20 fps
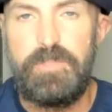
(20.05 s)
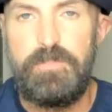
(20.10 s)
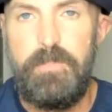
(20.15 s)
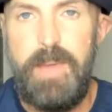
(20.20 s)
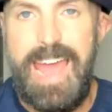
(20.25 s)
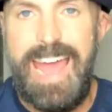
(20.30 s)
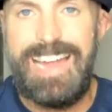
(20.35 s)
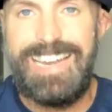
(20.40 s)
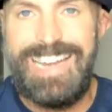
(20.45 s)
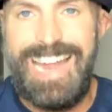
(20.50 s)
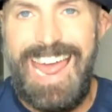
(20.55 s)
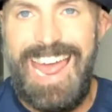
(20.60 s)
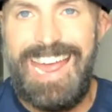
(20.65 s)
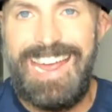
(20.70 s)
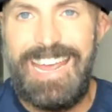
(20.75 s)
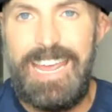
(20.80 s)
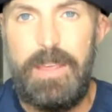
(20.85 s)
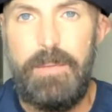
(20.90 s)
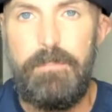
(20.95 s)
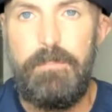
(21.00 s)
Matt
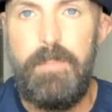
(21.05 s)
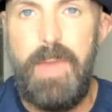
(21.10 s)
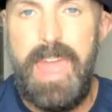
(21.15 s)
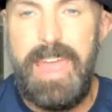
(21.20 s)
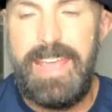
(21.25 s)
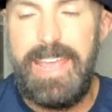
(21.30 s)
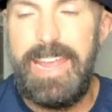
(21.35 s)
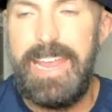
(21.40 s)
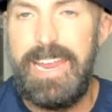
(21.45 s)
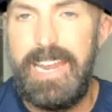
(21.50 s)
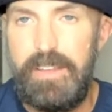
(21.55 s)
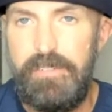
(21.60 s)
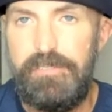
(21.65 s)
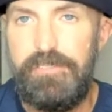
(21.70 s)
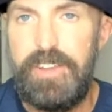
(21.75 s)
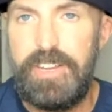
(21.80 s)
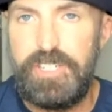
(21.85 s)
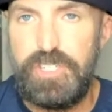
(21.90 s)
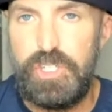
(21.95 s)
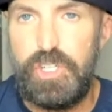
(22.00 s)
Nagy making it
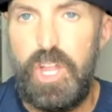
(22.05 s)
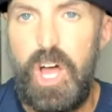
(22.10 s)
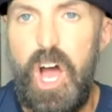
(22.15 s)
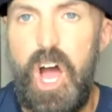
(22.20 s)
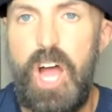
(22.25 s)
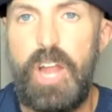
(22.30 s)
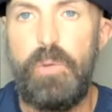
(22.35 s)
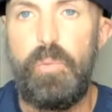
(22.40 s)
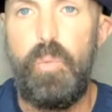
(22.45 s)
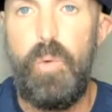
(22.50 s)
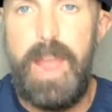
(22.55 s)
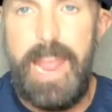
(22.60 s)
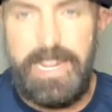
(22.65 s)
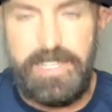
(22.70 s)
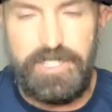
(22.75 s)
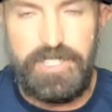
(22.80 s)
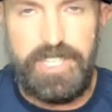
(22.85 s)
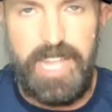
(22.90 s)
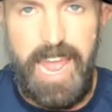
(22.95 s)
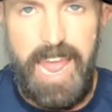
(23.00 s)
official on
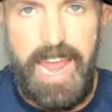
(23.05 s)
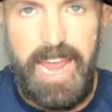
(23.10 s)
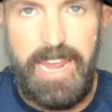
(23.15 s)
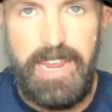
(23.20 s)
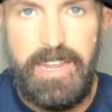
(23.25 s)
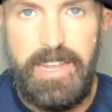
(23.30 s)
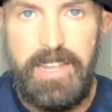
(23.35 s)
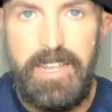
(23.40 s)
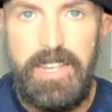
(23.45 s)
Wednesday.